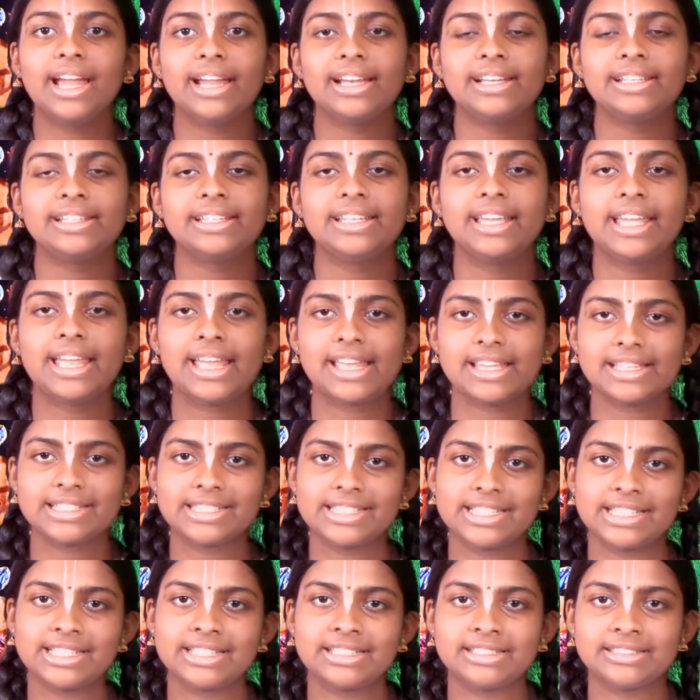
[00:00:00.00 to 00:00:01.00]
and they
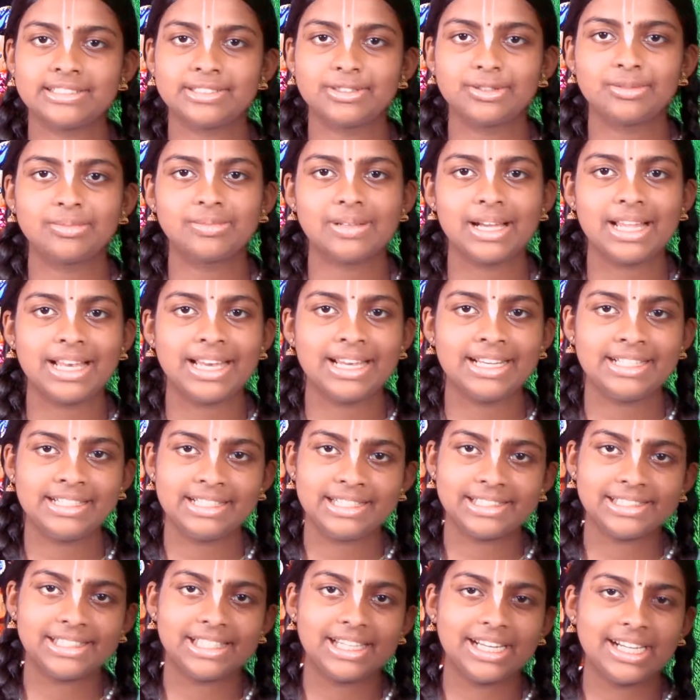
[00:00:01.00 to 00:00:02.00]
ex- uh, Subal
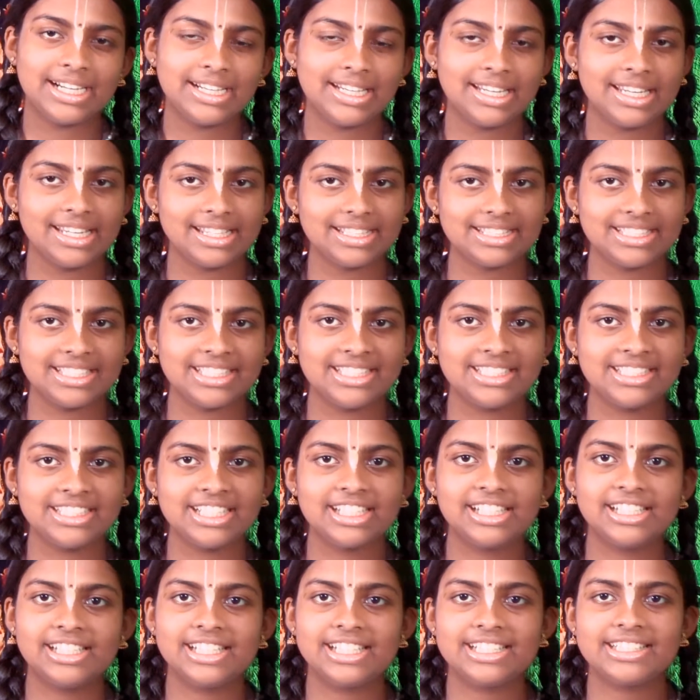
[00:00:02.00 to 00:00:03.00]
and Radharani
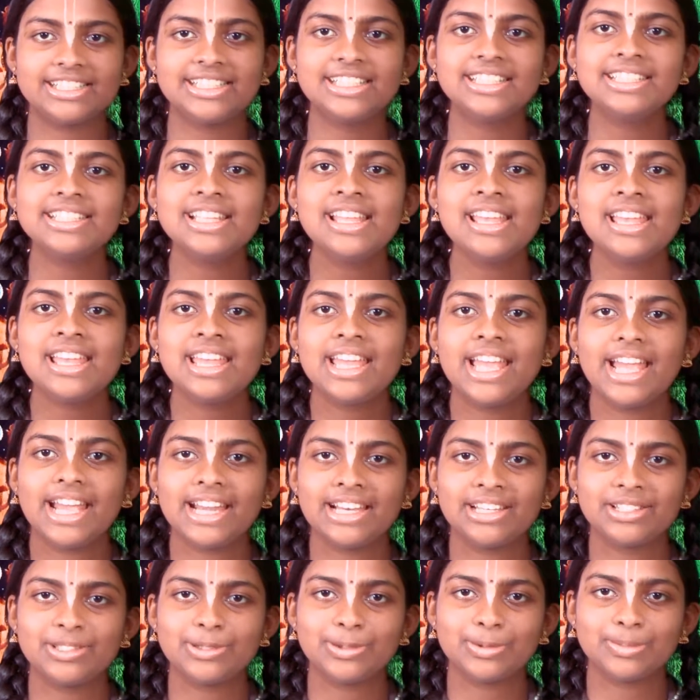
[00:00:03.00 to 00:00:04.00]
exchanged their dresses
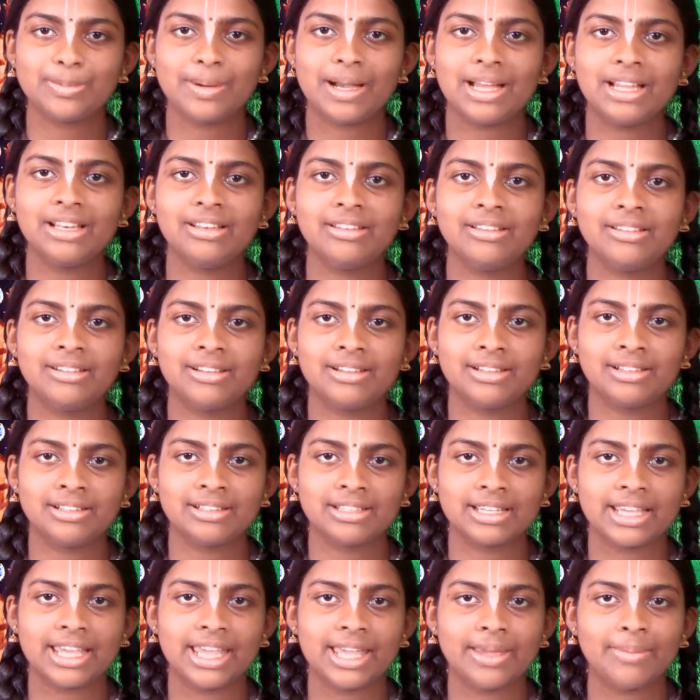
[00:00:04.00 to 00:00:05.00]
and Subal
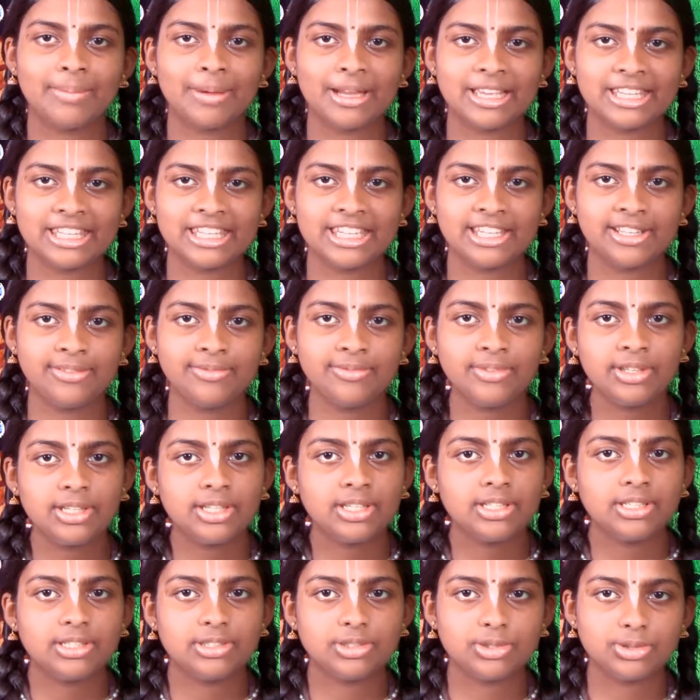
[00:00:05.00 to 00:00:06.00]
uh, came again
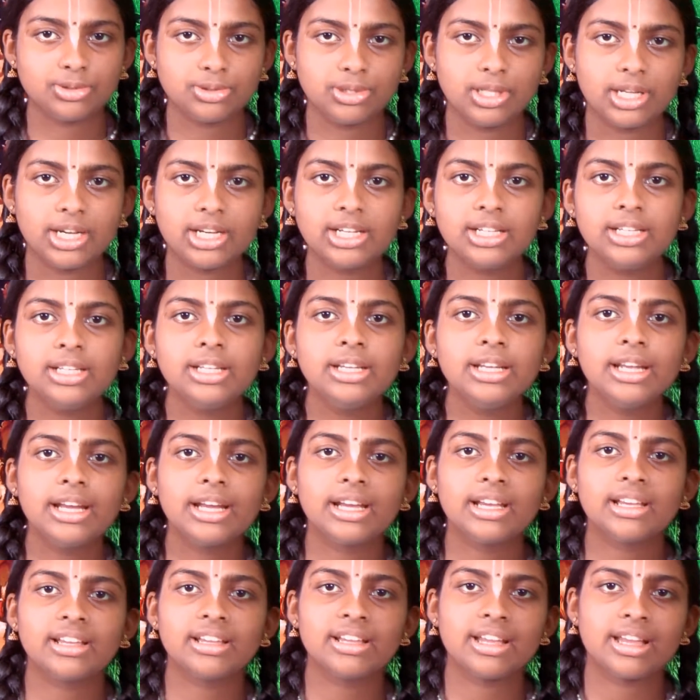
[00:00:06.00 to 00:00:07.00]
to the
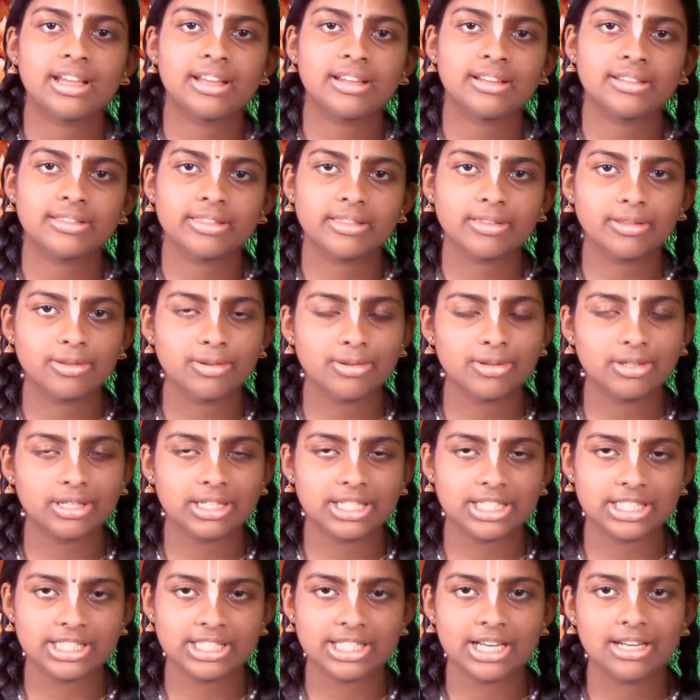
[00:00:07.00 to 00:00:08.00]
uh, to
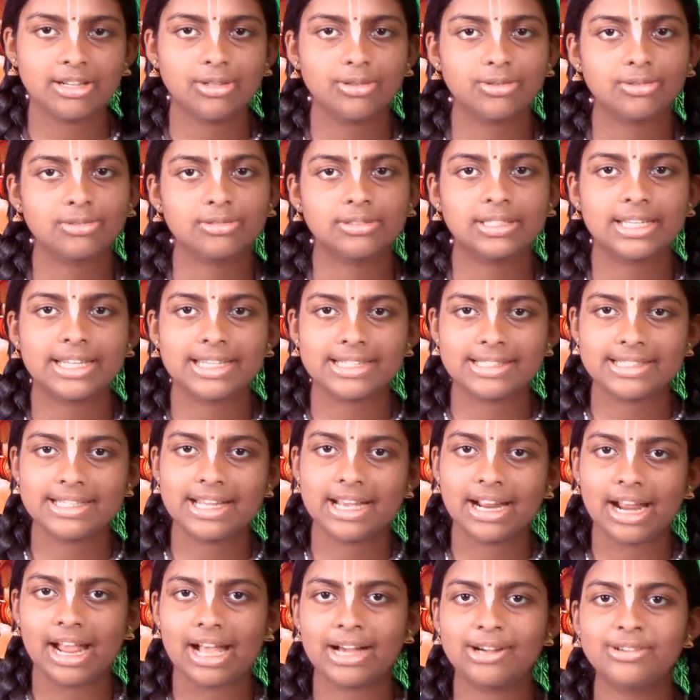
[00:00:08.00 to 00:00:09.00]
Krishna to graze
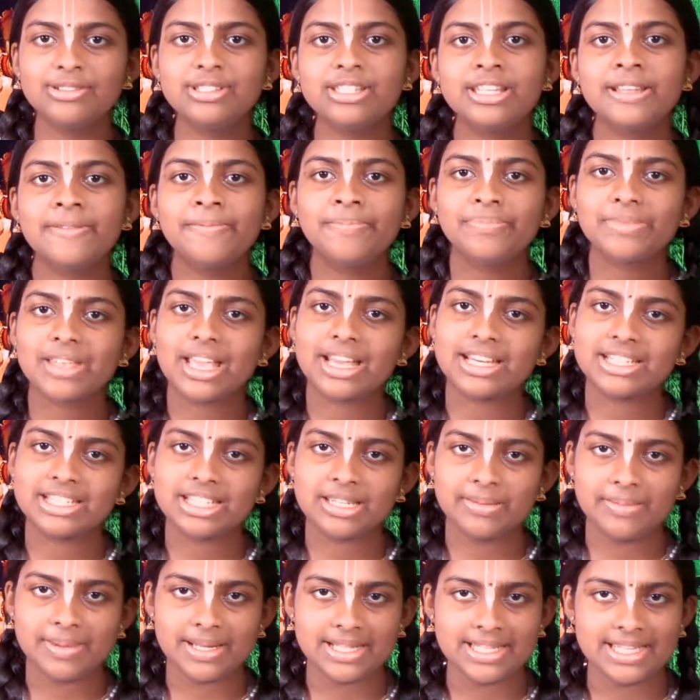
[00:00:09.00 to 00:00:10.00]
the cows
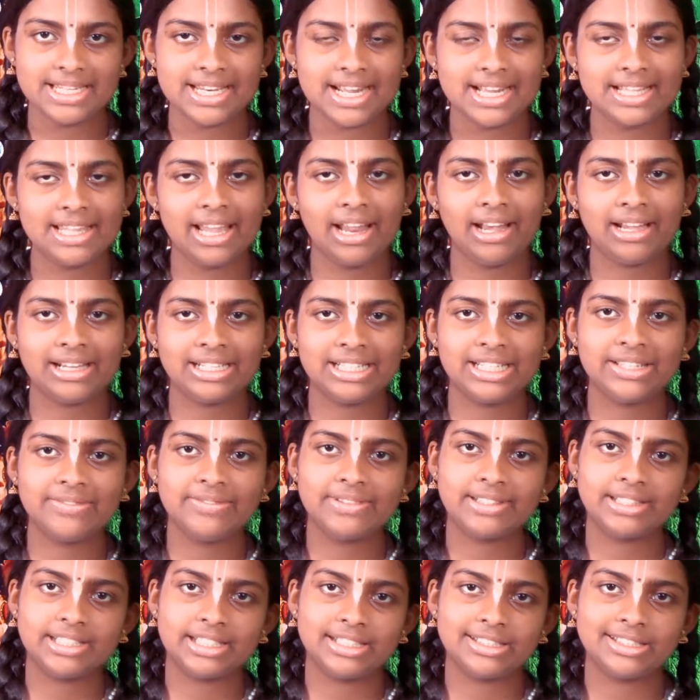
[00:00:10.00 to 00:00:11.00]
and Srimati Radharani
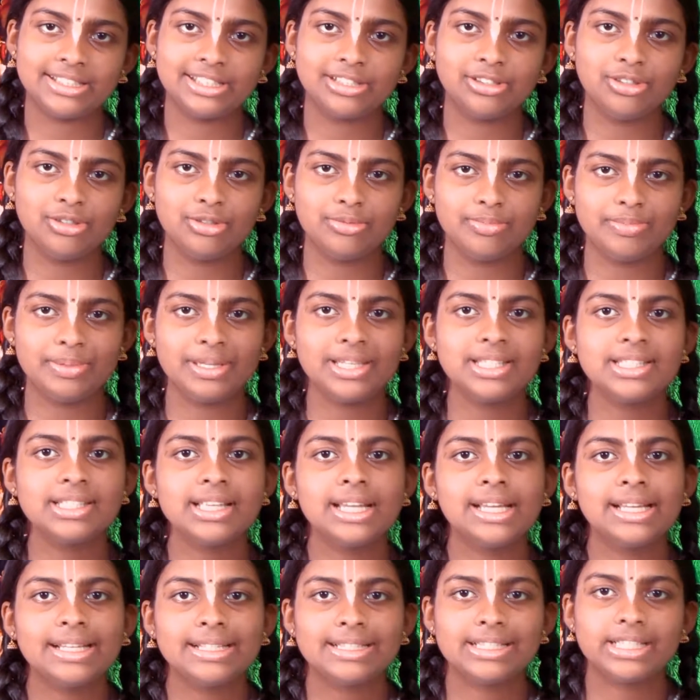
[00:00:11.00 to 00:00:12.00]
with other
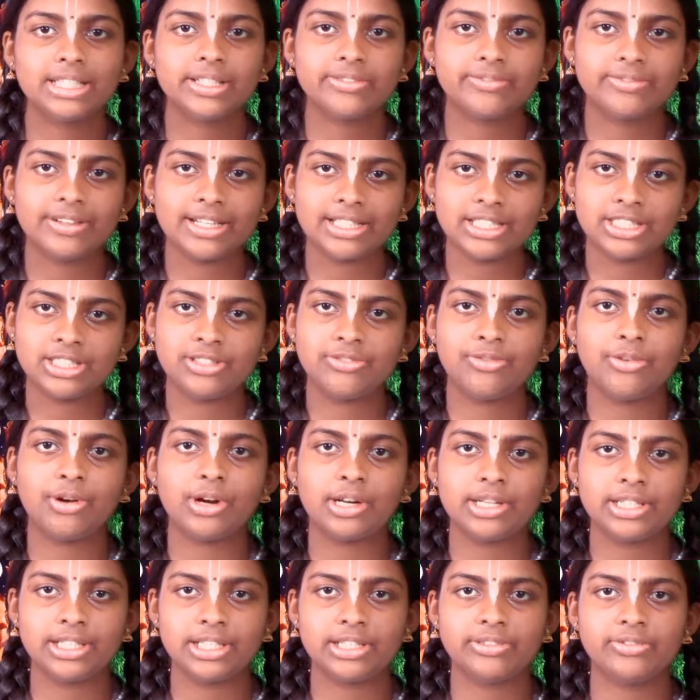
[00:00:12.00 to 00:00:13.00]
gopis. She fetched
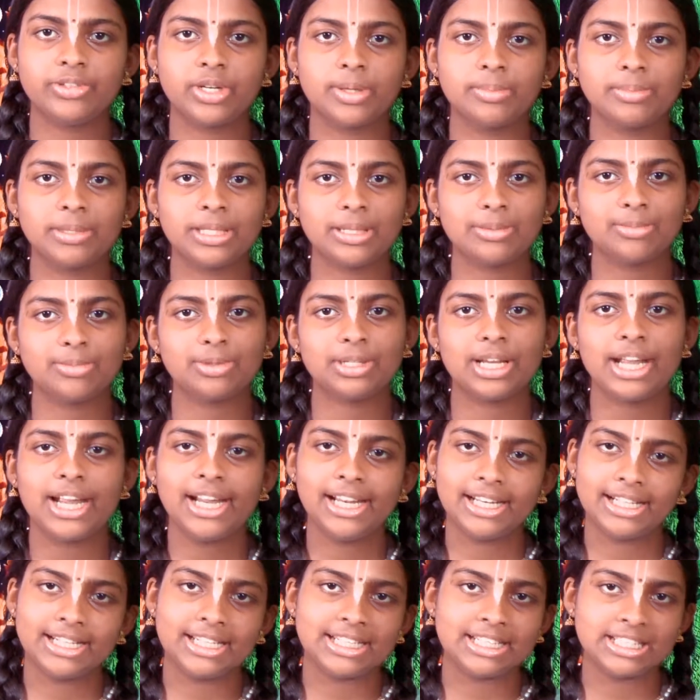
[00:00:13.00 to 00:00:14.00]
water from
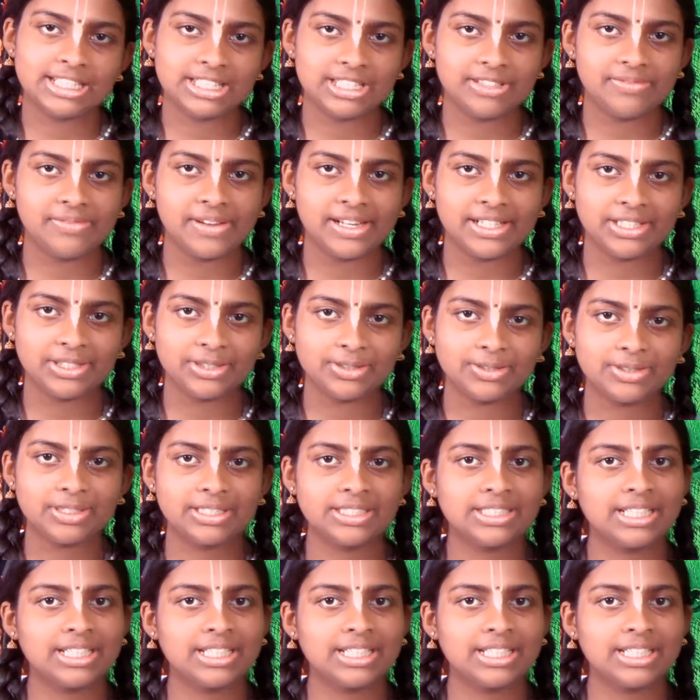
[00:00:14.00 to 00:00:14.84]
Yamuna and then she went to